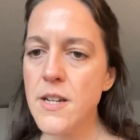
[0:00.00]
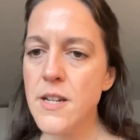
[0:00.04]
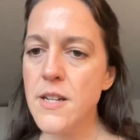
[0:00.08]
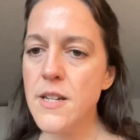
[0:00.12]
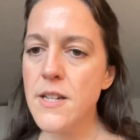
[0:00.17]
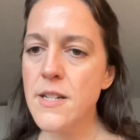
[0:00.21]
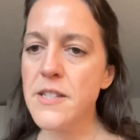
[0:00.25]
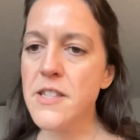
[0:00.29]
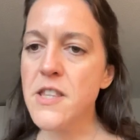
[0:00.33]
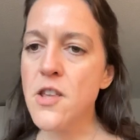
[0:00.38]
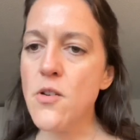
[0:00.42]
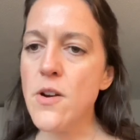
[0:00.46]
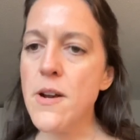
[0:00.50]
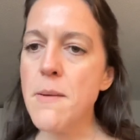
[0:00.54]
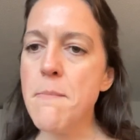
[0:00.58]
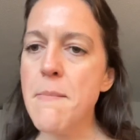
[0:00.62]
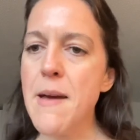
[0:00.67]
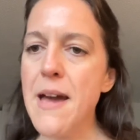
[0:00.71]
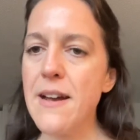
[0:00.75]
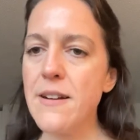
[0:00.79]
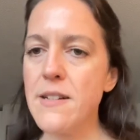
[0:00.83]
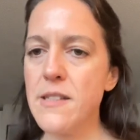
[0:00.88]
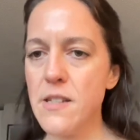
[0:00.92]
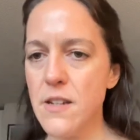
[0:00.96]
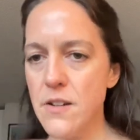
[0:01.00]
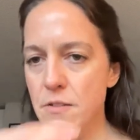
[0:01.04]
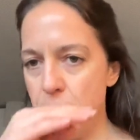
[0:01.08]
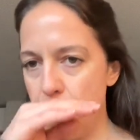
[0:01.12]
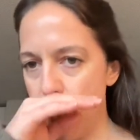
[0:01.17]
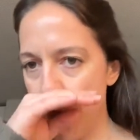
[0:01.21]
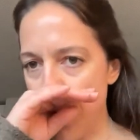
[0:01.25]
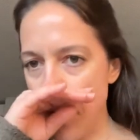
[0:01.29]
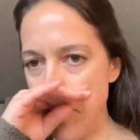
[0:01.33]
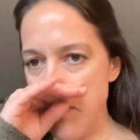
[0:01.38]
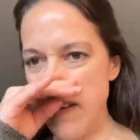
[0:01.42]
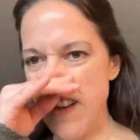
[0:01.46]
Is there a max of
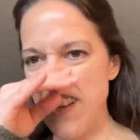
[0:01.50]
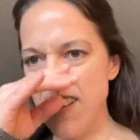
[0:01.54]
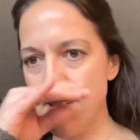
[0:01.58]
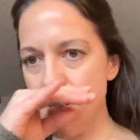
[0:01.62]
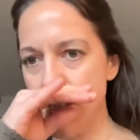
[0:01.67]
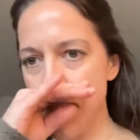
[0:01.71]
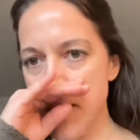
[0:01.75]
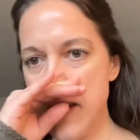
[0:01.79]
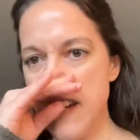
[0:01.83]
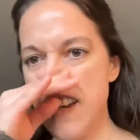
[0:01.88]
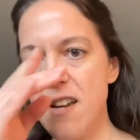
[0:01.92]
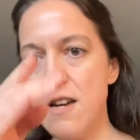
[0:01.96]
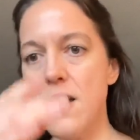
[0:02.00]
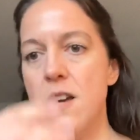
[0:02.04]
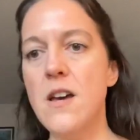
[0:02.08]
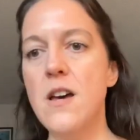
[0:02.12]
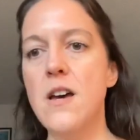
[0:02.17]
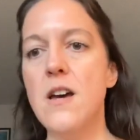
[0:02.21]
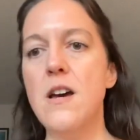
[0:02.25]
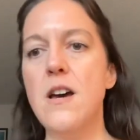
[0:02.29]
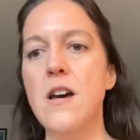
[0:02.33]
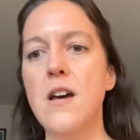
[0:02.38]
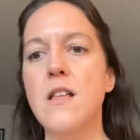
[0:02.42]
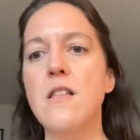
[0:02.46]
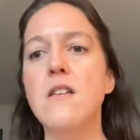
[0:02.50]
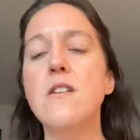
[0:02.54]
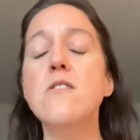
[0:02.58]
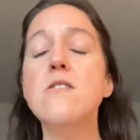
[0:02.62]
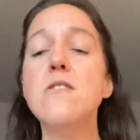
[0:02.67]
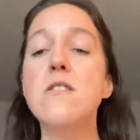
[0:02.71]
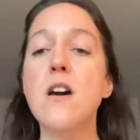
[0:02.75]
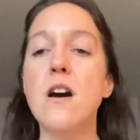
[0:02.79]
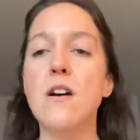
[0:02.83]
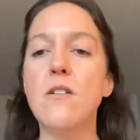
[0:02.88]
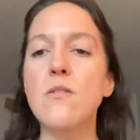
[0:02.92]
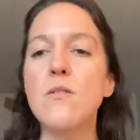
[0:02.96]
freebies?
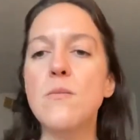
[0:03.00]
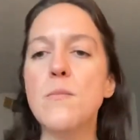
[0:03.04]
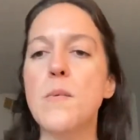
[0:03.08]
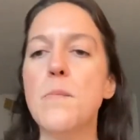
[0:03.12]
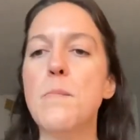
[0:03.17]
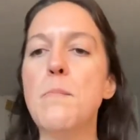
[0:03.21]
No,